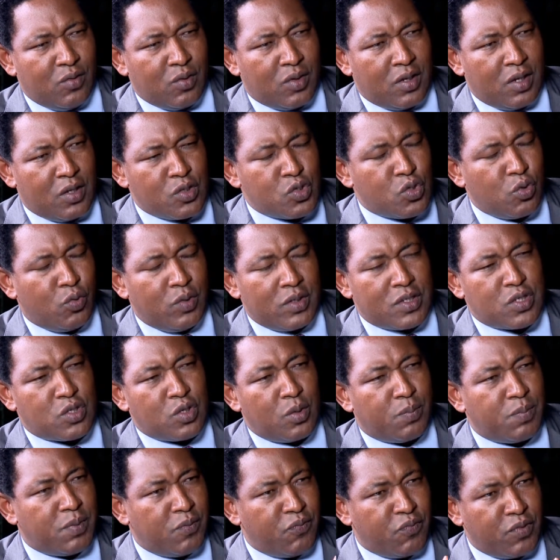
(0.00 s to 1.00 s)
Okay, so what
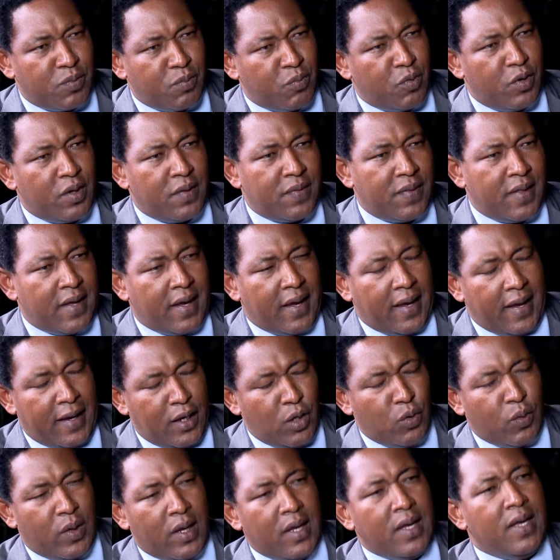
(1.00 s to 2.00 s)
stopped him from going there?
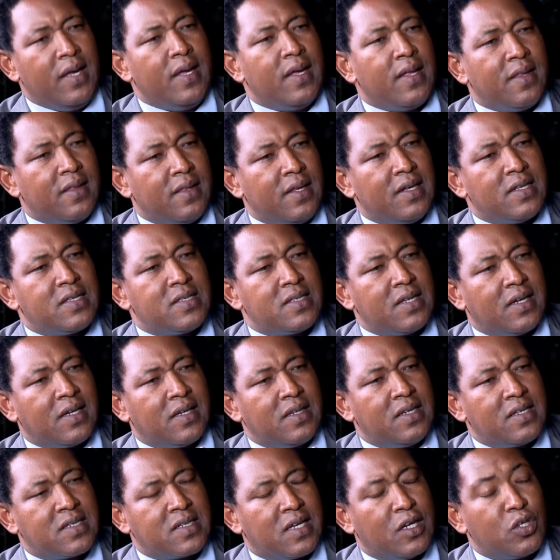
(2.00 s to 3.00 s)
Anyway, that's a
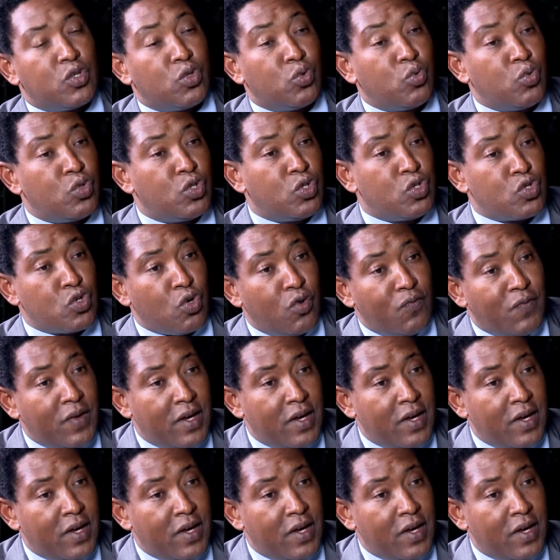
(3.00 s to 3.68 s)
discussion which is over.